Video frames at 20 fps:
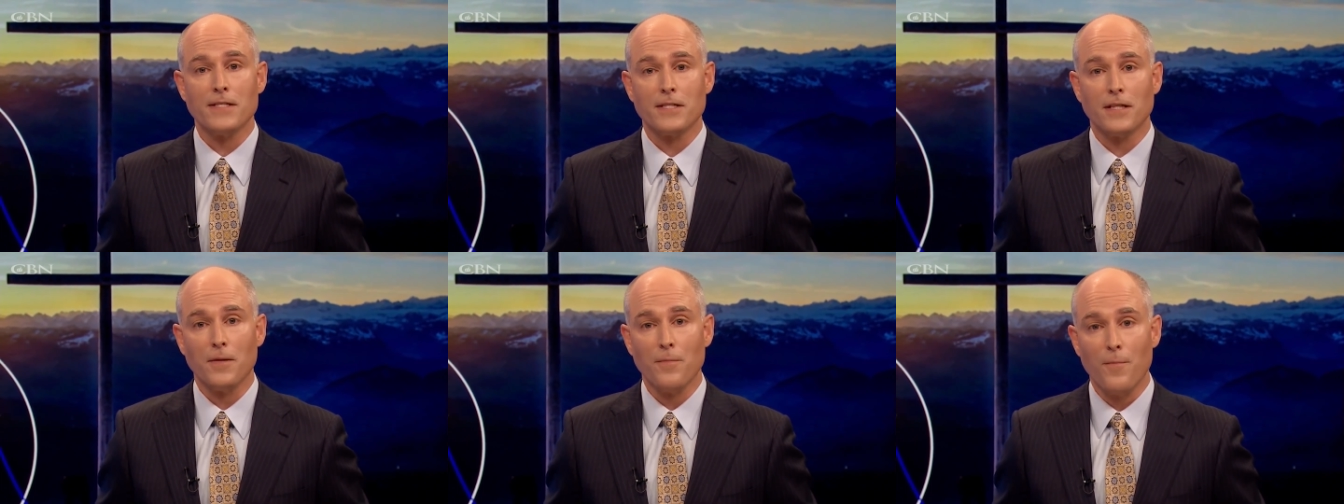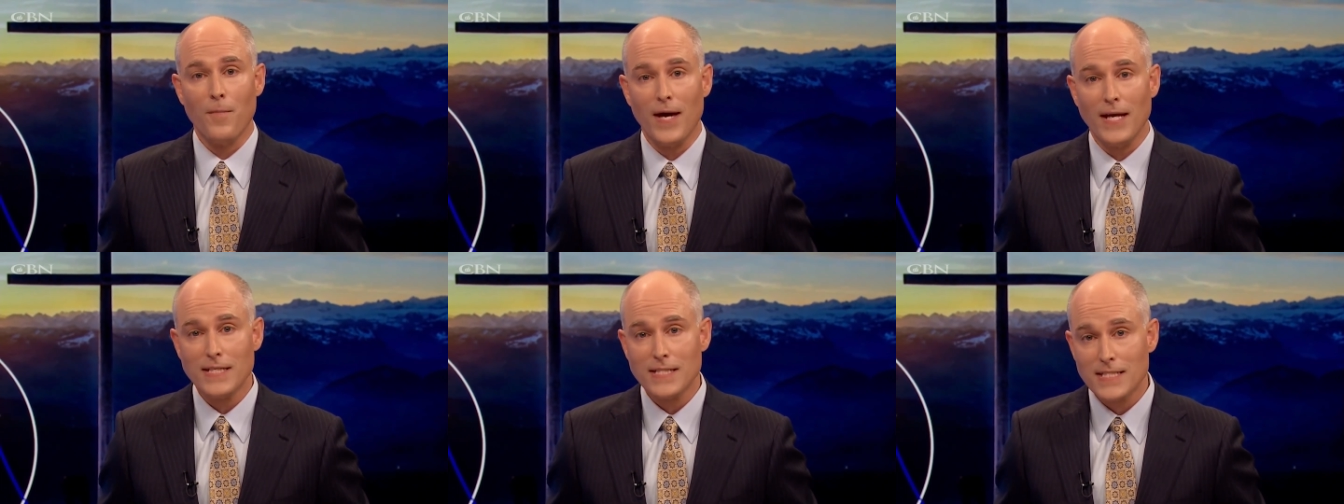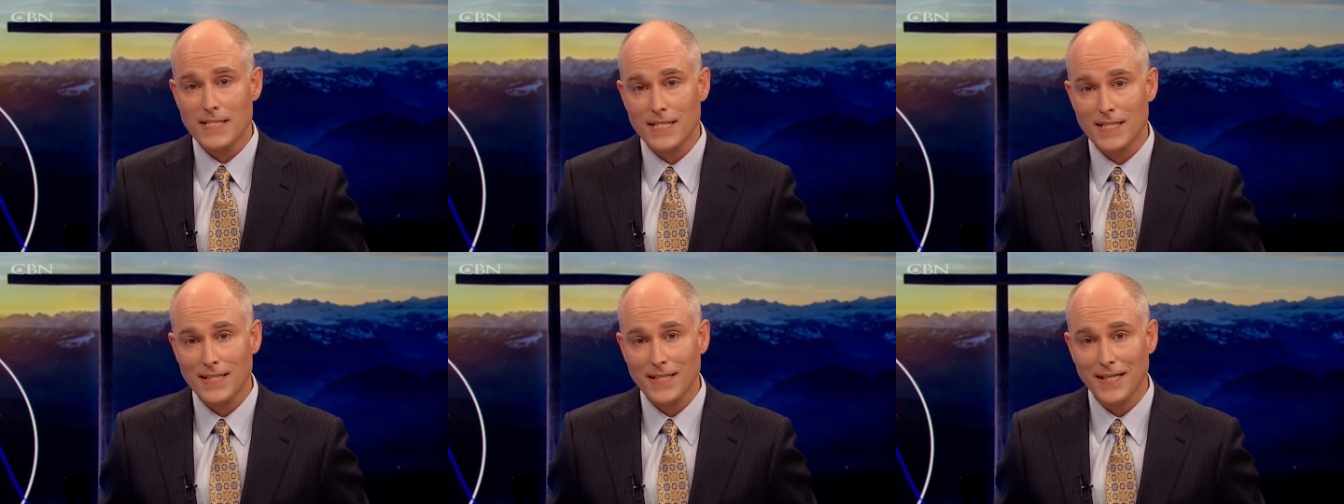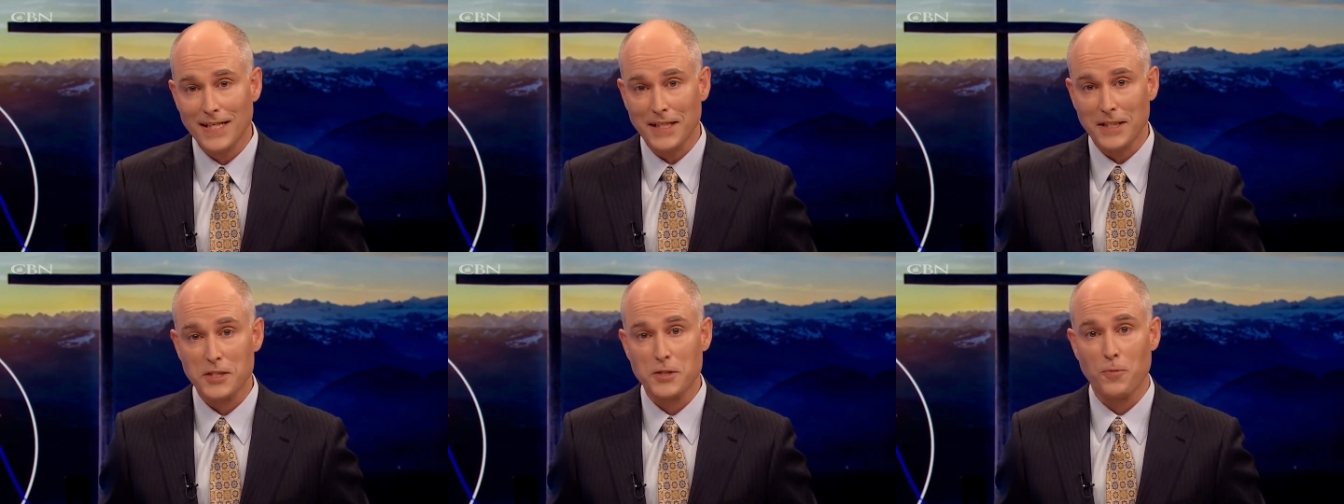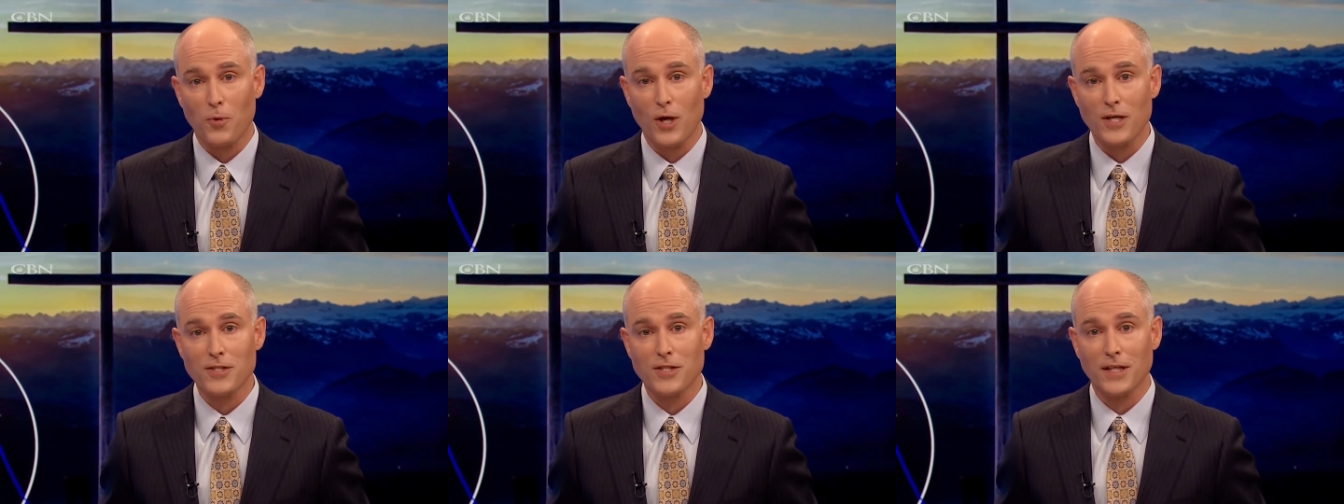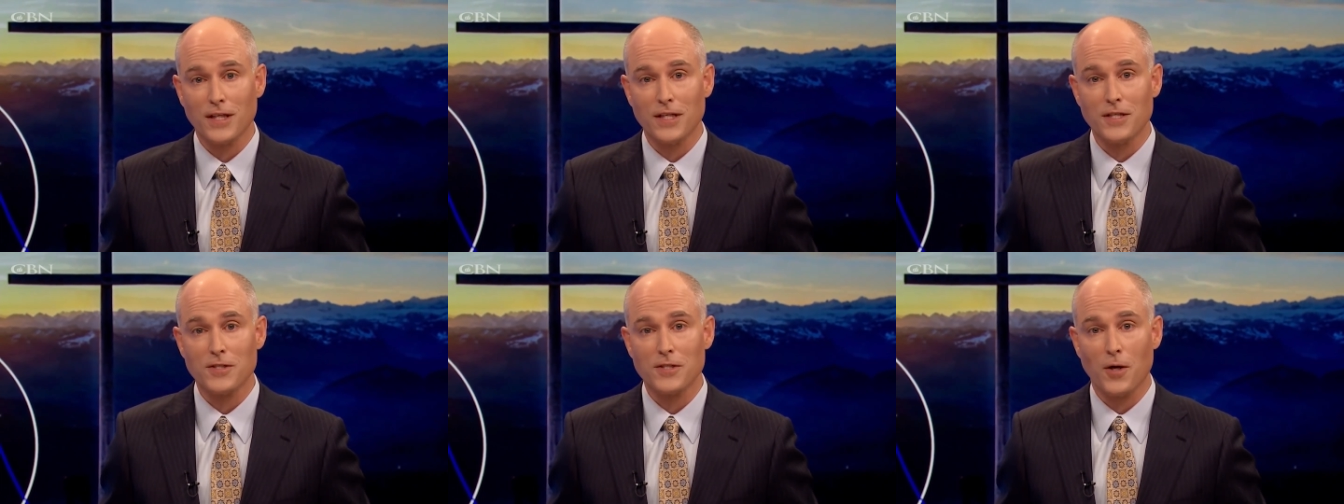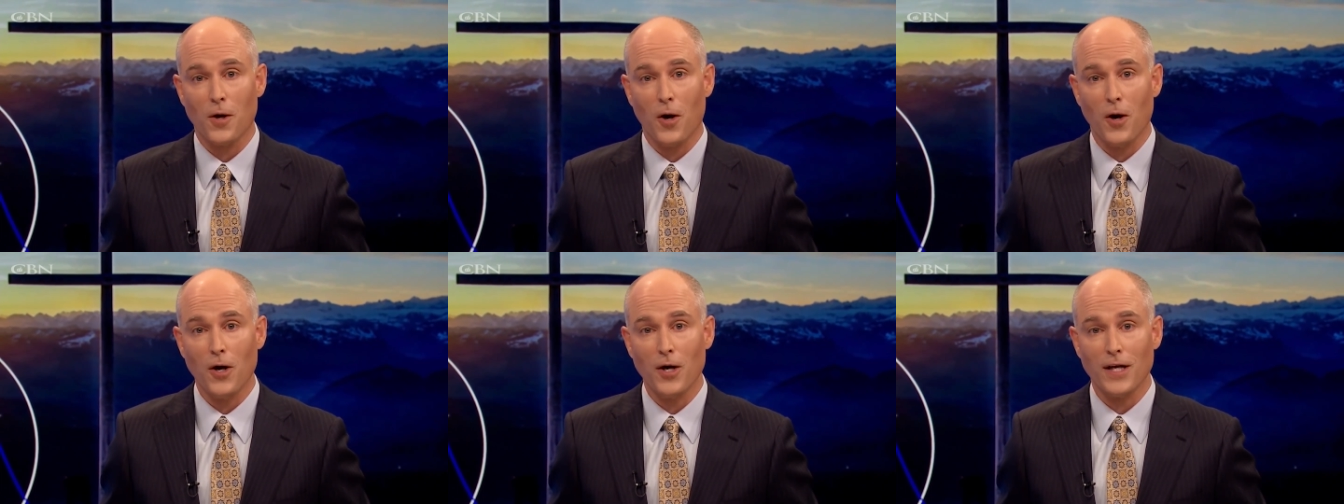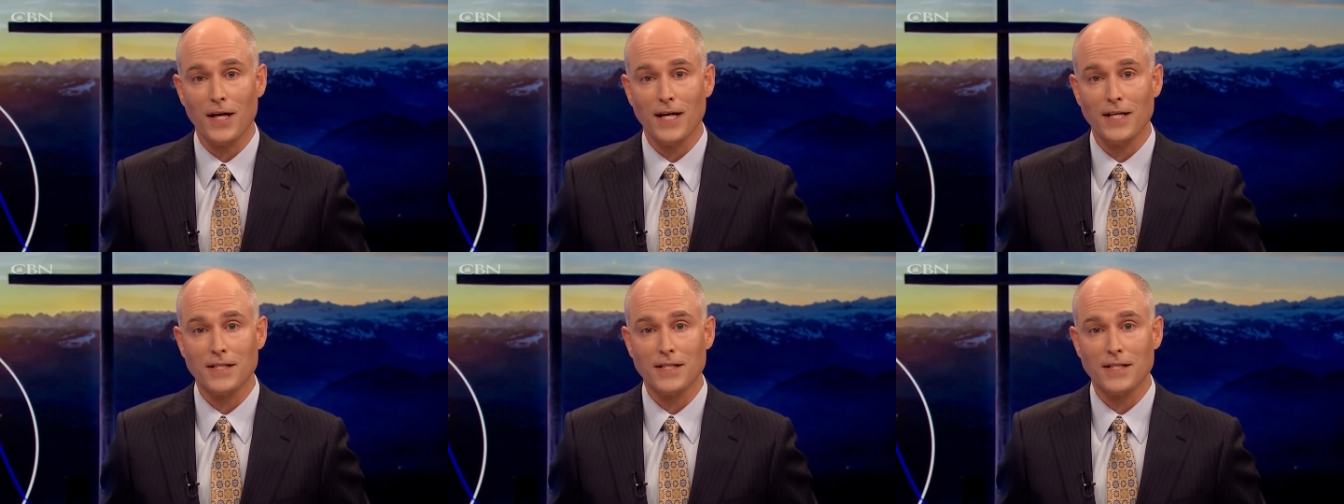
is lamenting and expressing his heart,